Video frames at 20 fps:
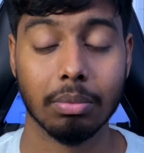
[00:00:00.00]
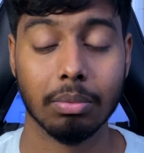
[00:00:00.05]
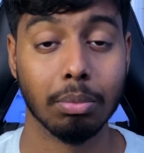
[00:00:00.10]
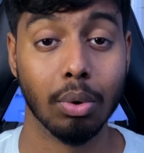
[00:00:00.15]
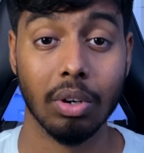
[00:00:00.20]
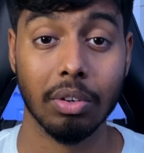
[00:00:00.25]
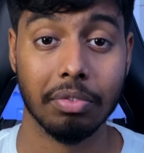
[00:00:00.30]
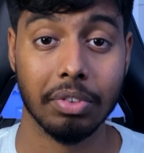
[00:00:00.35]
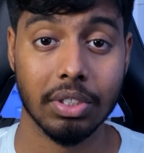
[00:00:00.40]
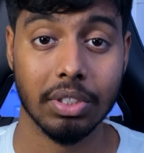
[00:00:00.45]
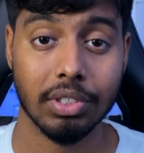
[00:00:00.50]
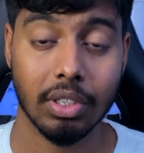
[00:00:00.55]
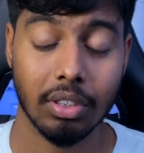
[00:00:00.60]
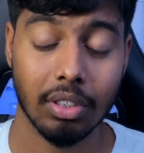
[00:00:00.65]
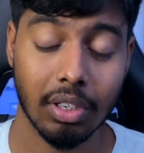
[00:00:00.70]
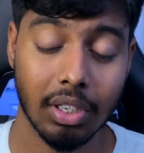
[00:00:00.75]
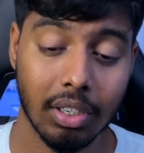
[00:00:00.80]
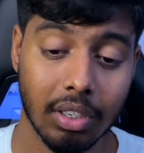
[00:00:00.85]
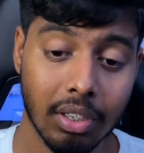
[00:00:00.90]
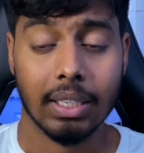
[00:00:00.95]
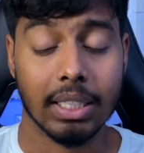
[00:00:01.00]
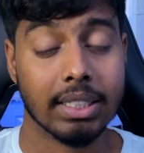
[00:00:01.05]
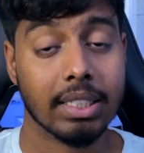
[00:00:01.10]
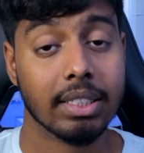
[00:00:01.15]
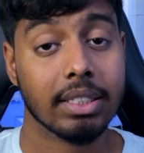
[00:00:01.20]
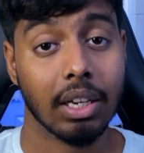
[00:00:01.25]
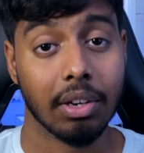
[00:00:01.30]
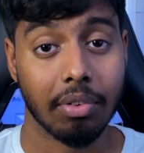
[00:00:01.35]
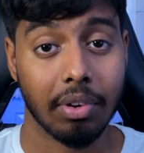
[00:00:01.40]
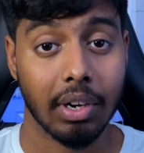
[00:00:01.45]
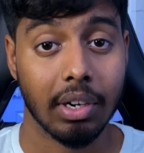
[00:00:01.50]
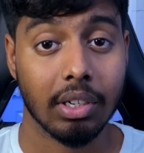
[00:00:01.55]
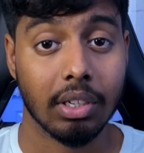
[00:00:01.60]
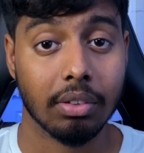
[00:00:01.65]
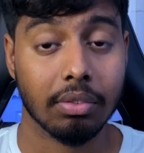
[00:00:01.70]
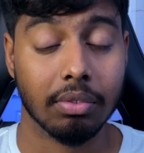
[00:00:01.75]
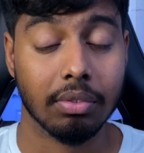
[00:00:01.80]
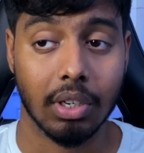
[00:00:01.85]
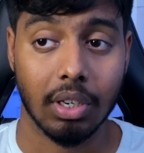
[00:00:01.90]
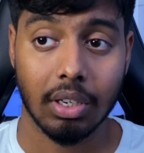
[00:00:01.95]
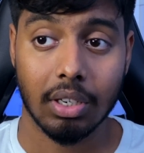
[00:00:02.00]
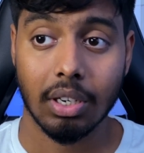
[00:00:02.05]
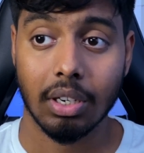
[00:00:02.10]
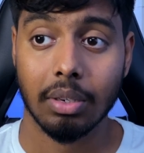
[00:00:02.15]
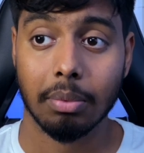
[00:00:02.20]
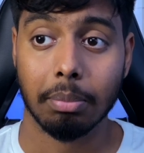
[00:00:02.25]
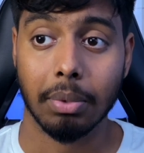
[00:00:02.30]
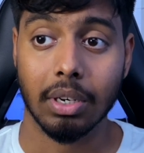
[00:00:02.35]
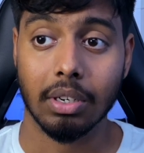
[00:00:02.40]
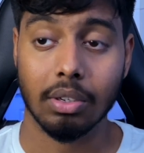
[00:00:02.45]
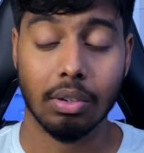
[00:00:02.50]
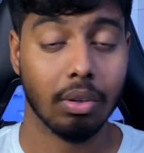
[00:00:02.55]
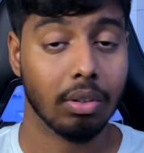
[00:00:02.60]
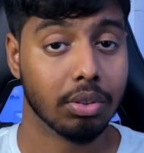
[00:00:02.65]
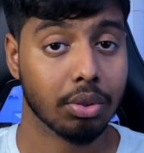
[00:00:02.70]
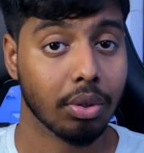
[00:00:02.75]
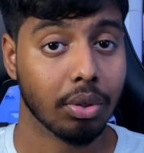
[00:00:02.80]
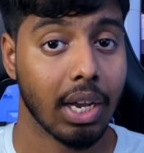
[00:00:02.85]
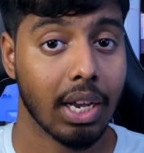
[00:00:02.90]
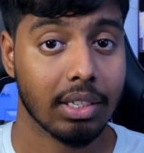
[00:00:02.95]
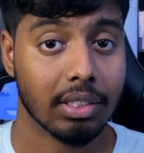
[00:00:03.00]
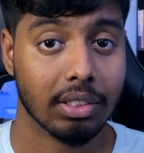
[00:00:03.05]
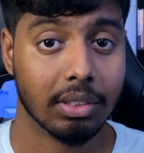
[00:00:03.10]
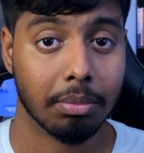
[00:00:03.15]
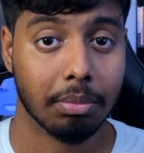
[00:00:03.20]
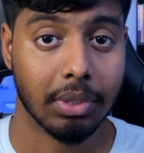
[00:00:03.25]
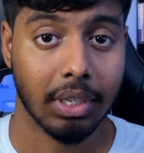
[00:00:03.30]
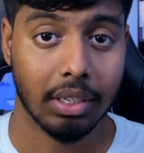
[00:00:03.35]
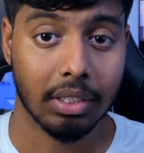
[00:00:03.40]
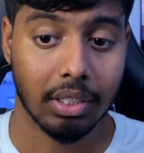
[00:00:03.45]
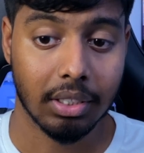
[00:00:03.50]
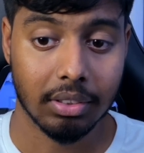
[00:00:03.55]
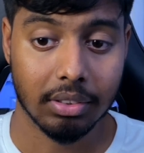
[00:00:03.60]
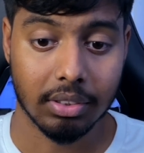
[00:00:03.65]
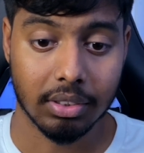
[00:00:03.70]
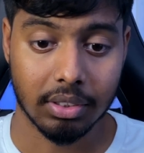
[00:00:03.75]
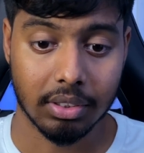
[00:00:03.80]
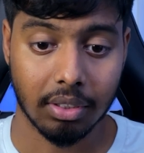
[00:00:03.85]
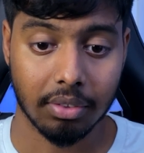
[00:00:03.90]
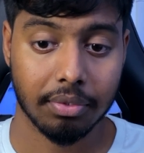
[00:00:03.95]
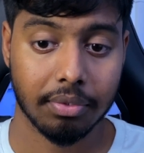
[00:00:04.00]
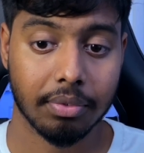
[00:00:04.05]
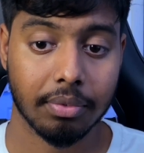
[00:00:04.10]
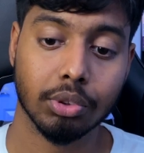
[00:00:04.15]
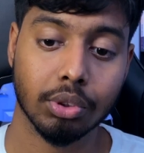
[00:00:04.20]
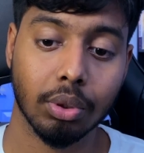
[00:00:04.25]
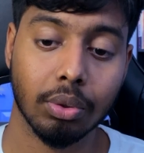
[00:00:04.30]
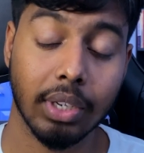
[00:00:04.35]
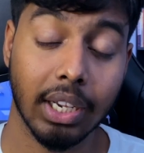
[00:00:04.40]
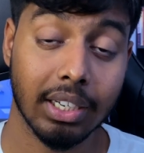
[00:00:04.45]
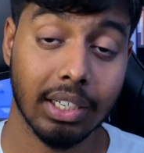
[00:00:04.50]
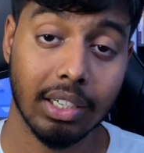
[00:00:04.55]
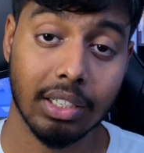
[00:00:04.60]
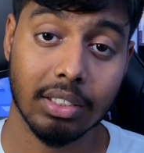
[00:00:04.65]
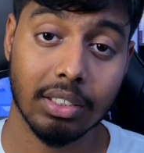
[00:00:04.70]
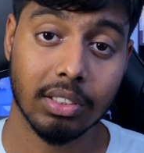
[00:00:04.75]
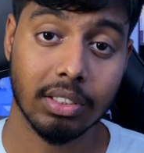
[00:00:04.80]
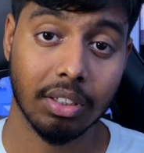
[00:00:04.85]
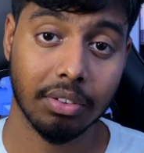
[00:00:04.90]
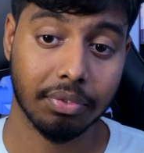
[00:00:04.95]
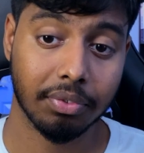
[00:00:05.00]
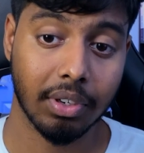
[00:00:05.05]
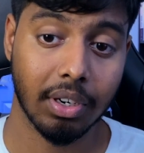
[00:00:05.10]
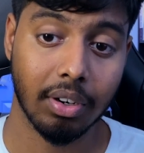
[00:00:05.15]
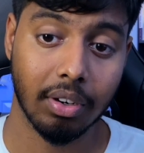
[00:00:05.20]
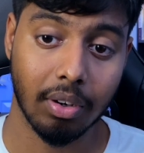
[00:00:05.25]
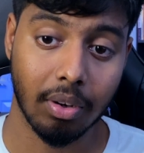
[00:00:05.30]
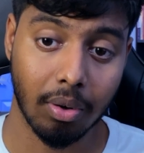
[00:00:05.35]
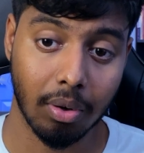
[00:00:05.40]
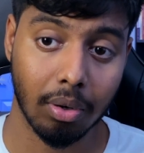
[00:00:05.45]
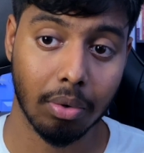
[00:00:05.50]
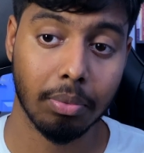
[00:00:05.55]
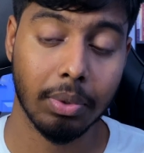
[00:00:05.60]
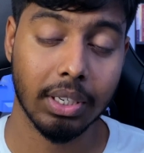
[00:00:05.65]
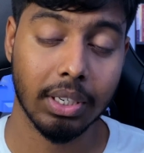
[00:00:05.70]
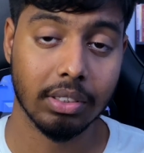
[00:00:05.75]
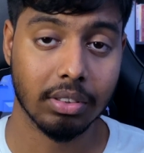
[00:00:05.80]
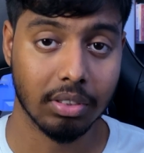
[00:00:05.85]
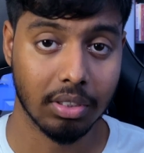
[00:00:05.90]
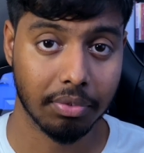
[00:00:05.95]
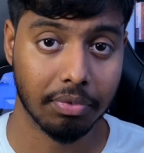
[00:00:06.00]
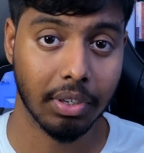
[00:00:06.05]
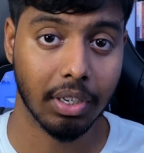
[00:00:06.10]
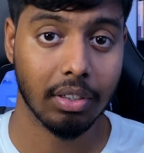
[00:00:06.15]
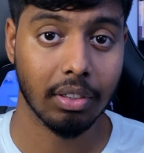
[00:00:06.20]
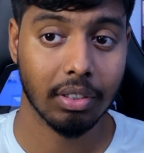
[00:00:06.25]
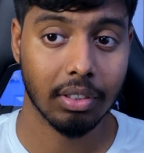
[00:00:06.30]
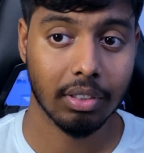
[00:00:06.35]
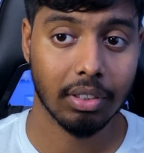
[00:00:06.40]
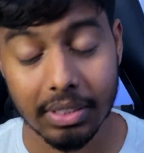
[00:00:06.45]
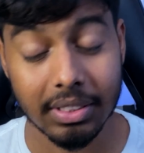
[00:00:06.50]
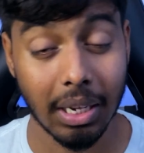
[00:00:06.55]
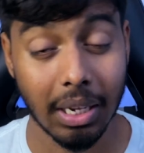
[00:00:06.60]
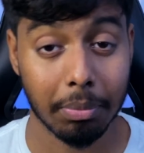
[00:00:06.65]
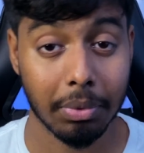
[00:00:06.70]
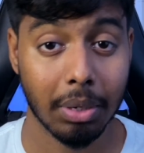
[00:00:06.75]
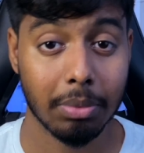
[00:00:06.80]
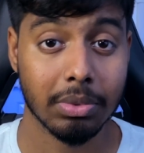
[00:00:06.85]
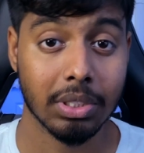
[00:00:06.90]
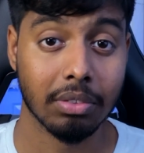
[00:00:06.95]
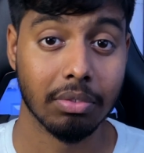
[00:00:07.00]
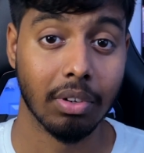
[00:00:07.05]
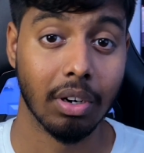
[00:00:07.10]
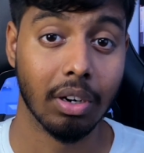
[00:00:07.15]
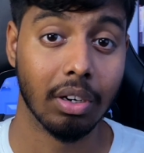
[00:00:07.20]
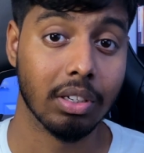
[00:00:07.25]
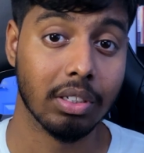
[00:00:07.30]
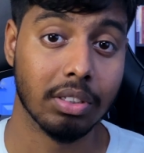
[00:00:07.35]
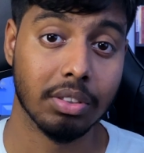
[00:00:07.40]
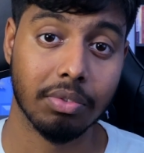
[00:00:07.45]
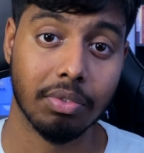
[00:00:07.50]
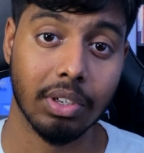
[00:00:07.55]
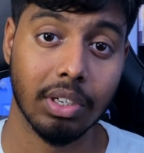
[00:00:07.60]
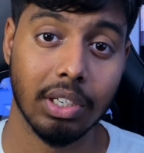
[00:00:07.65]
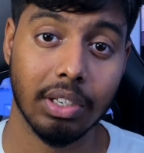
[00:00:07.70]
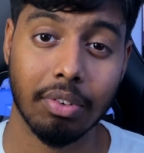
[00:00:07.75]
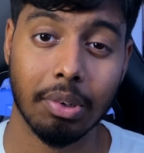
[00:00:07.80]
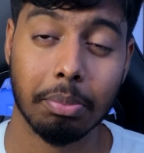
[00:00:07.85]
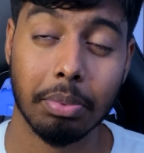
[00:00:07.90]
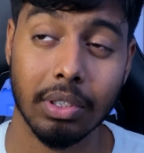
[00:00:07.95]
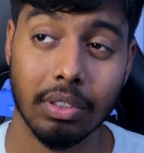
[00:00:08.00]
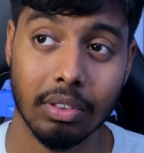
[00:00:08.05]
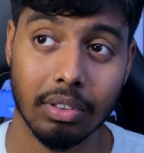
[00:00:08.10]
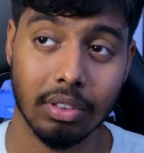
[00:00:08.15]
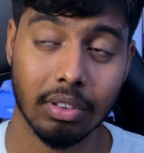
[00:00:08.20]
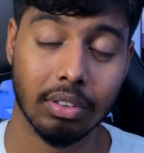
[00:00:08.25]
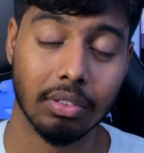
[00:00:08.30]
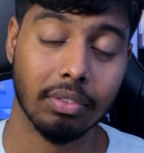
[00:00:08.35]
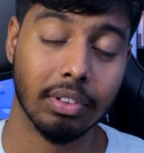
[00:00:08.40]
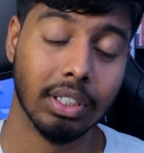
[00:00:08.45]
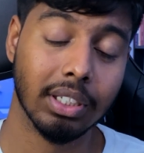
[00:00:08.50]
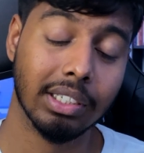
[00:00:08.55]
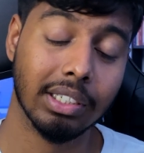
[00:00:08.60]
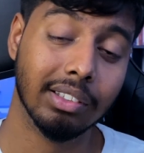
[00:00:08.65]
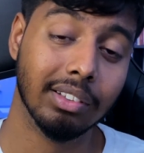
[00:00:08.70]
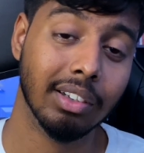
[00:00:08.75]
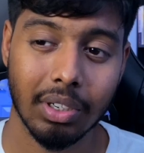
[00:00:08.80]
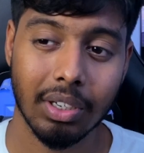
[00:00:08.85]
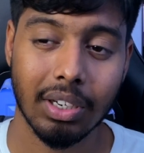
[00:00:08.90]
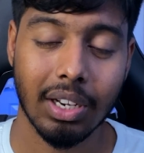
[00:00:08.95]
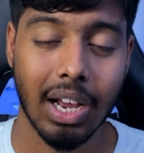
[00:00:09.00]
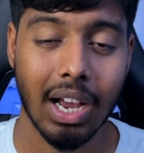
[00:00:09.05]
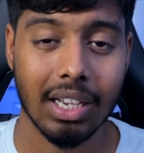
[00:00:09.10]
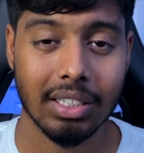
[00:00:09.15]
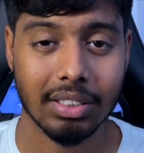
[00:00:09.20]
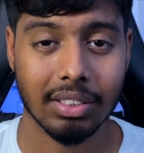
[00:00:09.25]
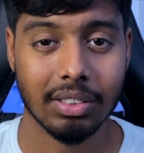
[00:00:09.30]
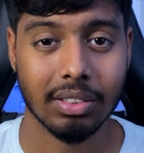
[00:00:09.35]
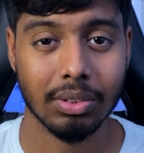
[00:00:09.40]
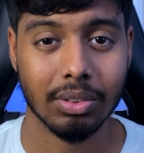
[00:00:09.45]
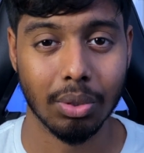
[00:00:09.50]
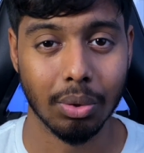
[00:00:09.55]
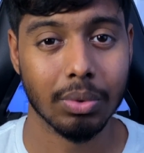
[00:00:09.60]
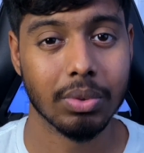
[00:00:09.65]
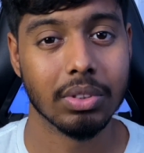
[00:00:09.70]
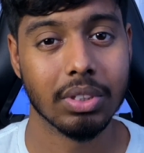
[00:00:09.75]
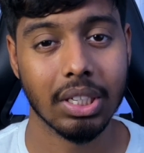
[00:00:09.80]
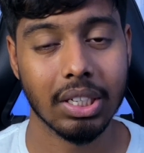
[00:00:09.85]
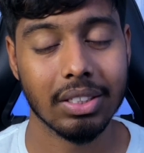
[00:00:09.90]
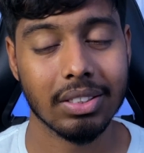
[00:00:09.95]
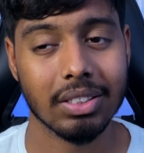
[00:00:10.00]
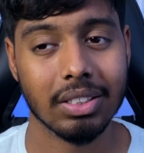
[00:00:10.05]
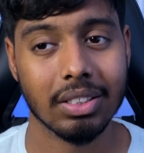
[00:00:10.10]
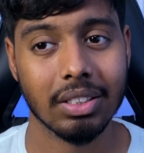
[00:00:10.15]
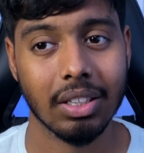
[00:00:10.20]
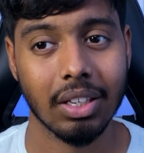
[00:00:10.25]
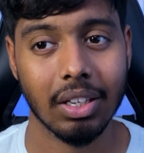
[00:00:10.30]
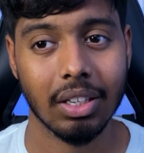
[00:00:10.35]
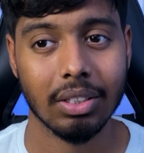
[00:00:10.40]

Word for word: more efficiently. This is a creative work, but it also has some technical stuff. So technical stuff are always difficult. Sometimes the work is really repetitive and it has those things.